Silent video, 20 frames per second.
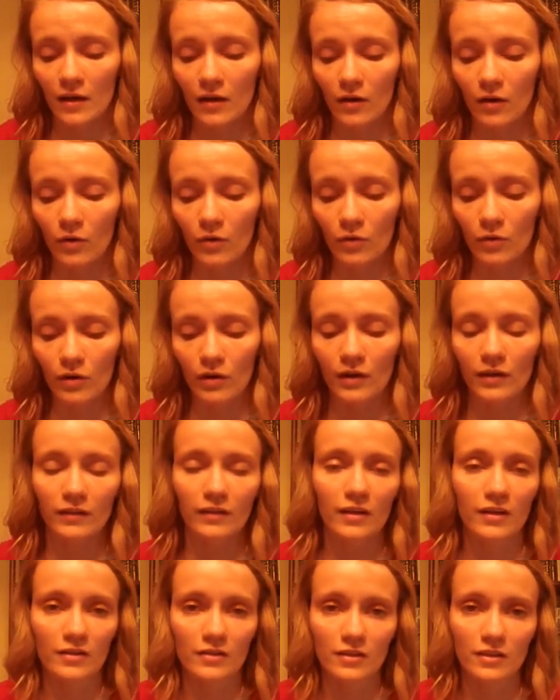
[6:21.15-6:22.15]
or
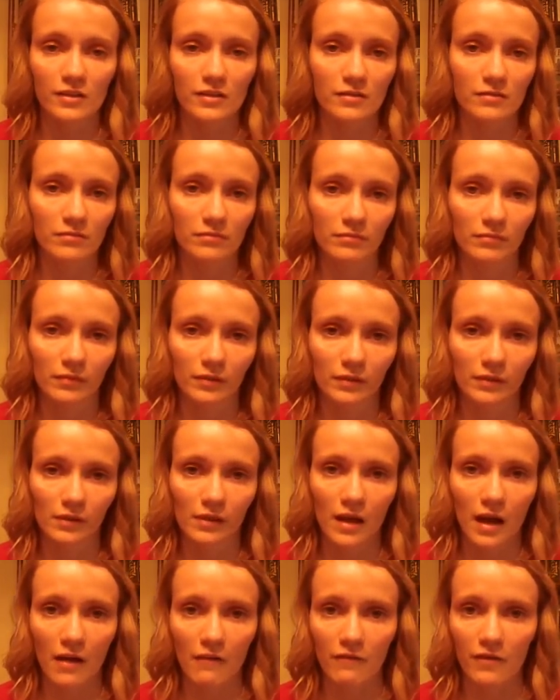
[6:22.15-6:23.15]
they're just
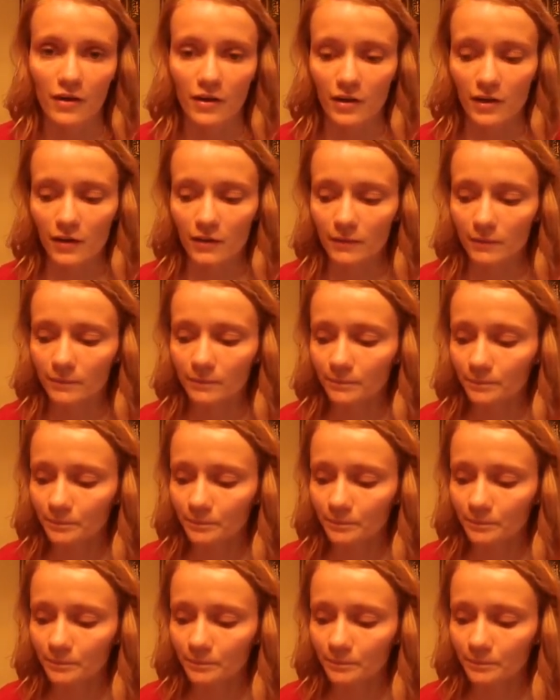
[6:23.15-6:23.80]
not very good.